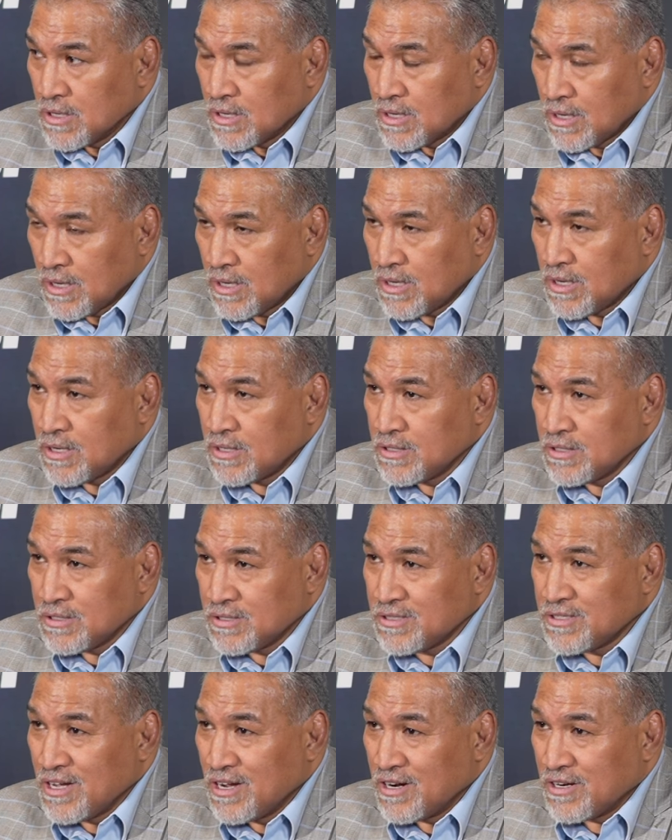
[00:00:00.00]
Uh,
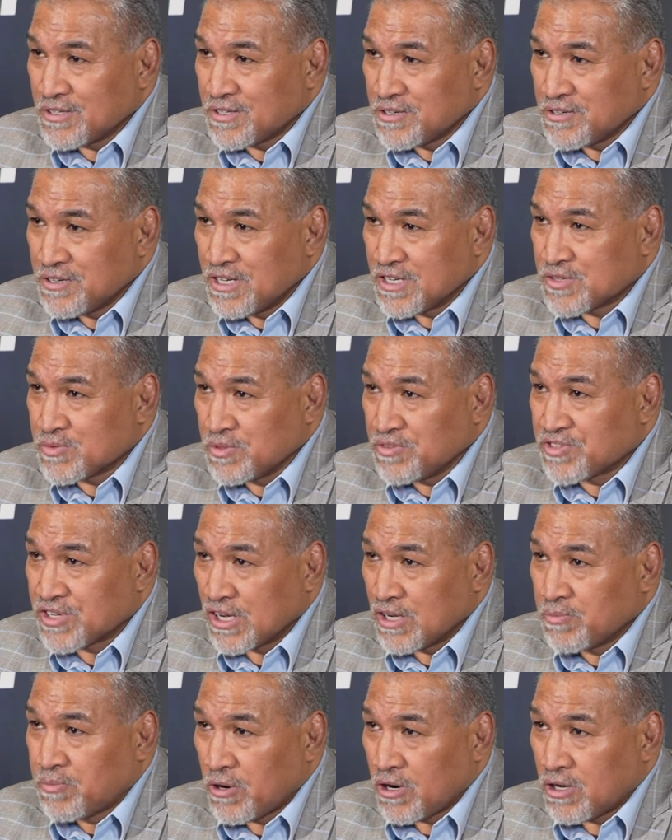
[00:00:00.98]
yeah, there is. We've
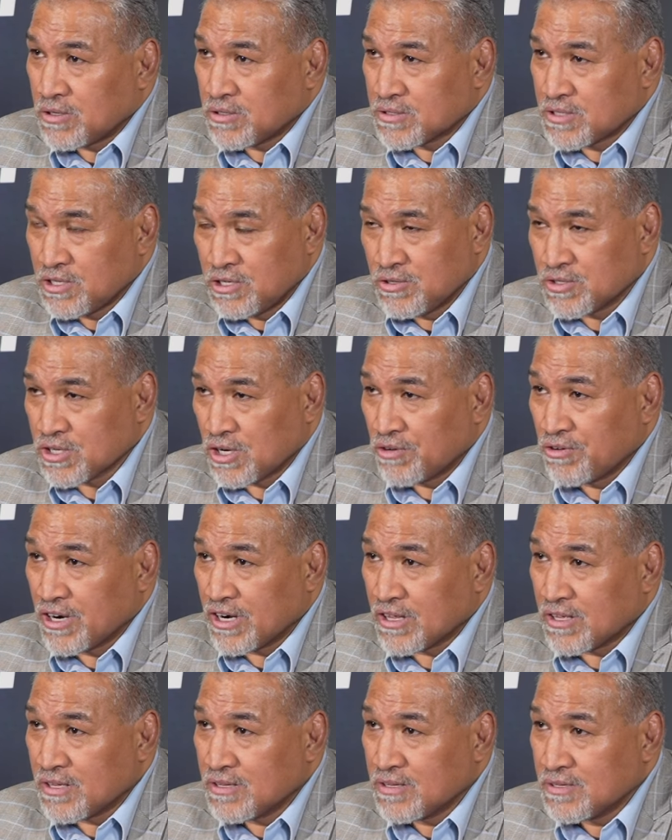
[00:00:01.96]
signed Paul Hughes
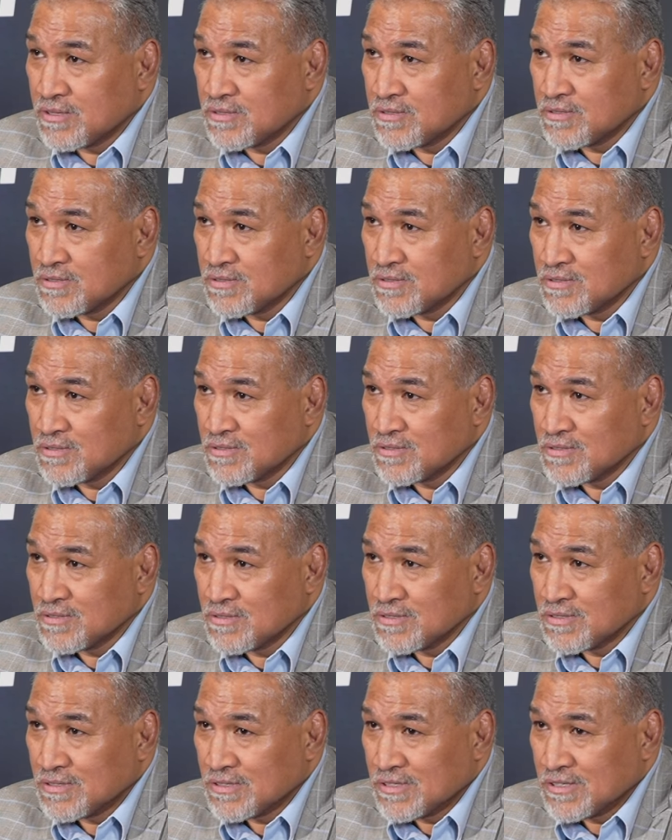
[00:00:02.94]
already. Huh,
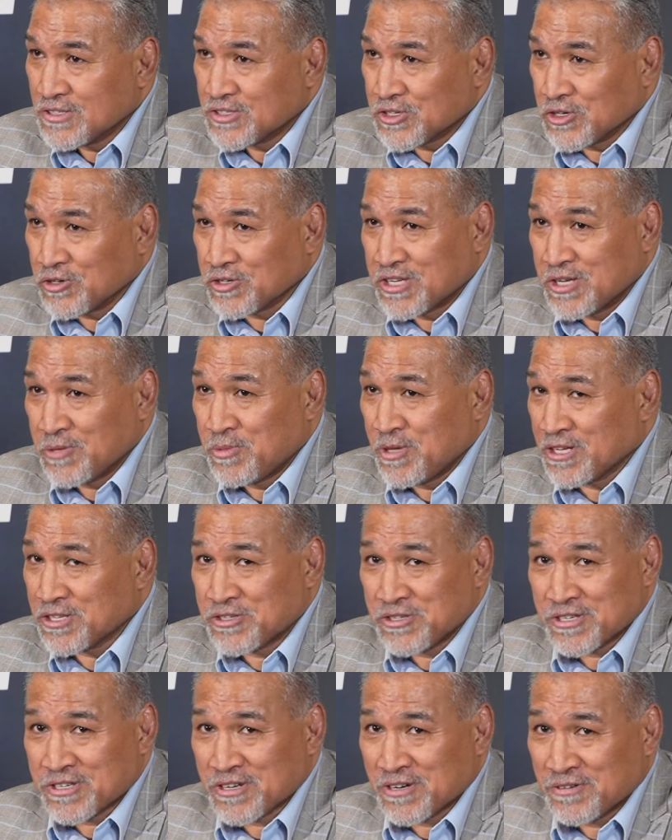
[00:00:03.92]
so keep that
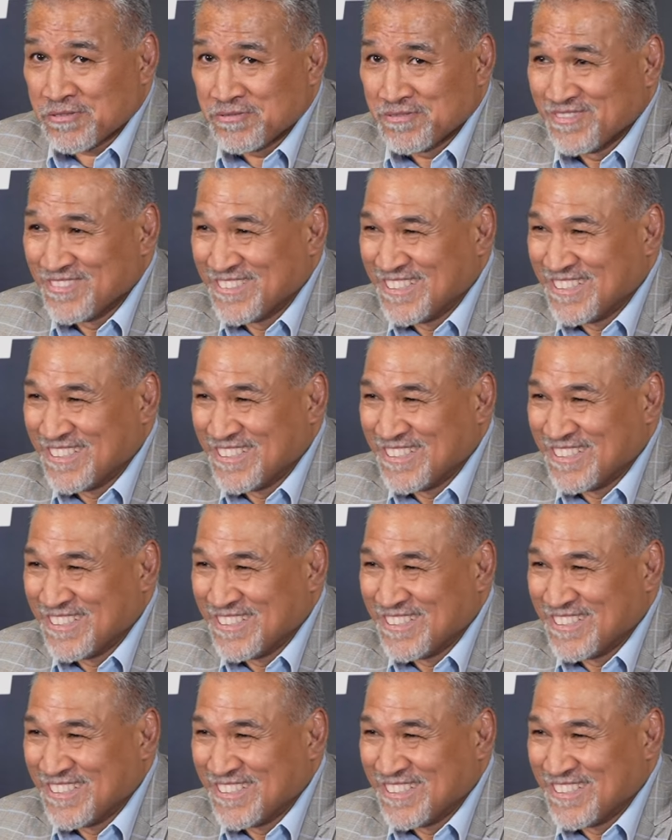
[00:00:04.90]
to yourself.